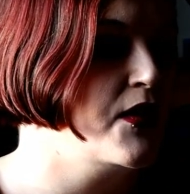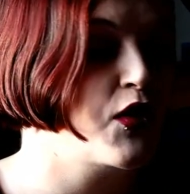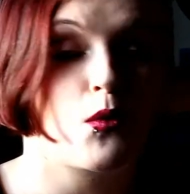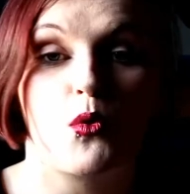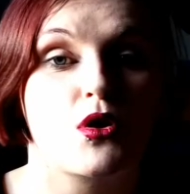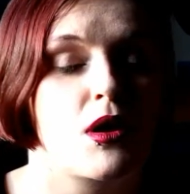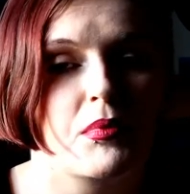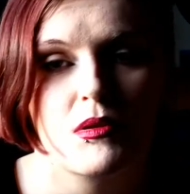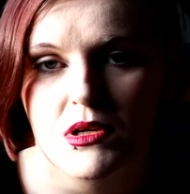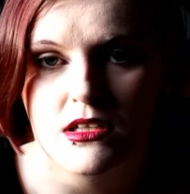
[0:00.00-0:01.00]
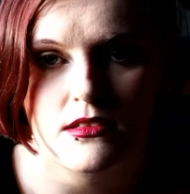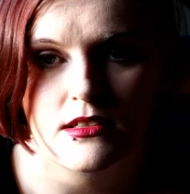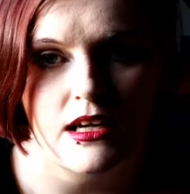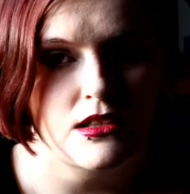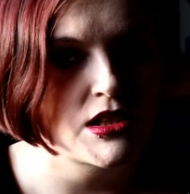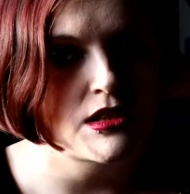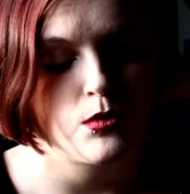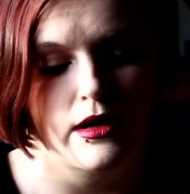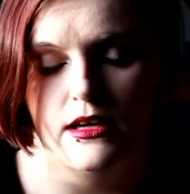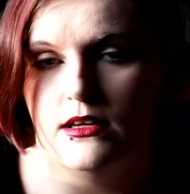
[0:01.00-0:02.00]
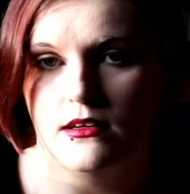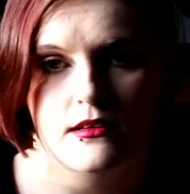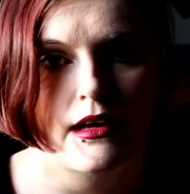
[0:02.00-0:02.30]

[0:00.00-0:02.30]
they're woken up in the middle of the night she's wearing